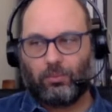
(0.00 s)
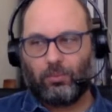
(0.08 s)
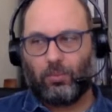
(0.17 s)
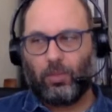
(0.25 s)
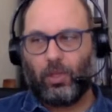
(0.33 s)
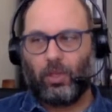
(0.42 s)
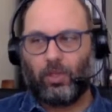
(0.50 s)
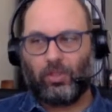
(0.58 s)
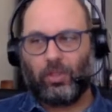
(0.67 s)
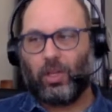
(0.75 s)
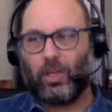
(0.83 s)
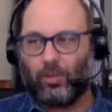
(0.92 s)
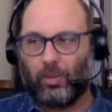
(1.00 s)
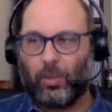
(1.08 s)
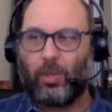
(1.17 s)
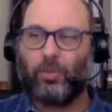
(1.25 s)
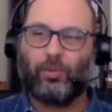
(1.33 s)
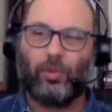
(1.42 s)
And it's a kind of a
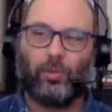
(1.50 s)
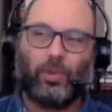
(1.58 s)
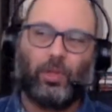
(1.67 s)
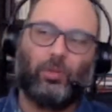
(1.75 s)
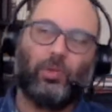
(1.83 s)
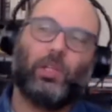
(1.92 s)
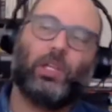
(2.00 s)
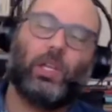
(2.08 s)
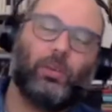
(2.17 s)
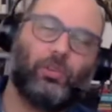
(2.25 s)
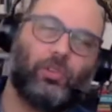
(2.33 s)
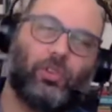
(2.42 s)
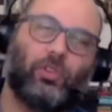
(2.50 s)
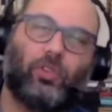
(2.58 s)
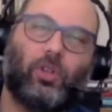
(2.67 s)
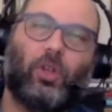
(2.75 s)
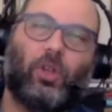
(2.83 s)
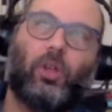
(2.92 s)
mouthful, but it really captures
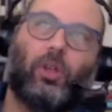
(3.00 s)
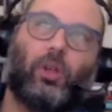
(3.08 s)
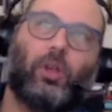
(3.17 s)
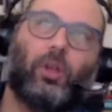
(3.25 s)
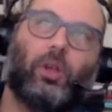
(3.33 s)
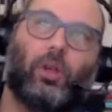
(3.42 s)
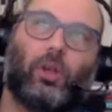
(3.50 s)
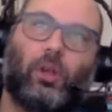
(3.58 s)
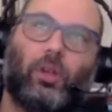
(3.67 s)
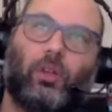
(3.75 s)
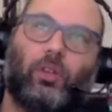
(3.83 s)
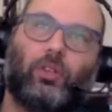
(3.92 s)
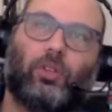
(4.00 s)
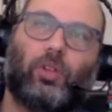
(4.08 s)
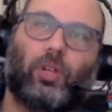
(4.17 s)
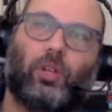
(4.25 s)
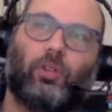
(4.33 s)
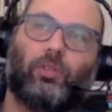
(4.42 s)
this
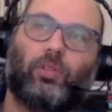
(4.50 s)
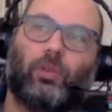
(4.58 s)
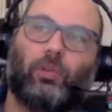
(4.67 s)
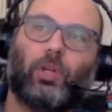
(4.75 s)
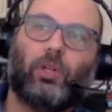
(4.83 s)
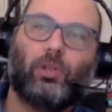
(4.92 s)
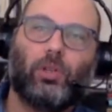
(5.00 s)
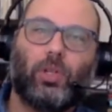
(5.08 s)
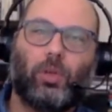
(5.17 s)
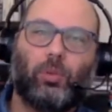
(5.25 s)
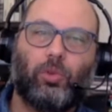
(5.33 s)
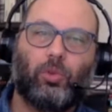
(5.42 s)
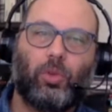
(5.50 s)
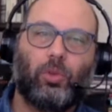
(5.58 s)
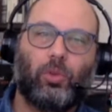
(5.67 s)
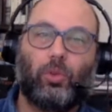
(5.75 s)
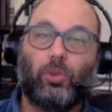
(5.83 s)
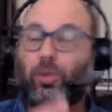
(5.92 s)
kind of theoretical link between
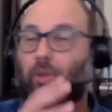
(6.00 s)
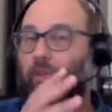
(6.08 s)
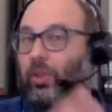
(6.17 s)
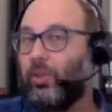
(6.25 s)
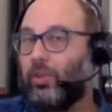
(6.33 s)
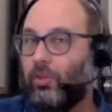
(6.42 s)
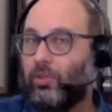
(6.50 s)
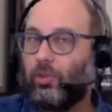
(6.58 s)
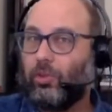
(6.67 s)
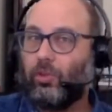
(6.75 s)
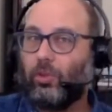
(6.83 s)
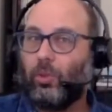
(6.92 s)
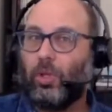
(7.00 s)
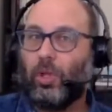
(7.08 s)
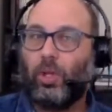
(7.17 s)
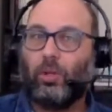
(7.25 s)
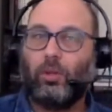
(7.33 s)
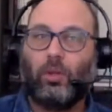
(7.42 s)
the war on terror discourse on one
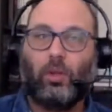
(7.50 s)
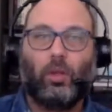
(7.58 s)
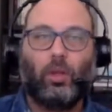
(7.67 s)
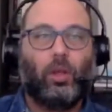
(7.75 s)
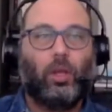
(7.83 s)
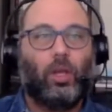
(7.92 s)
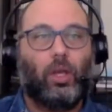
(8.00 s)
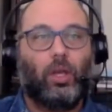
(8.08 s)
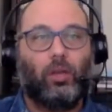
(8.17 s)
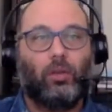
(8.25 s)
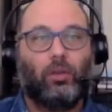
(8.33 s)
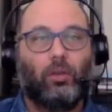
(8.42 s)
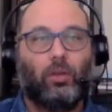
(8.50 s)
hand and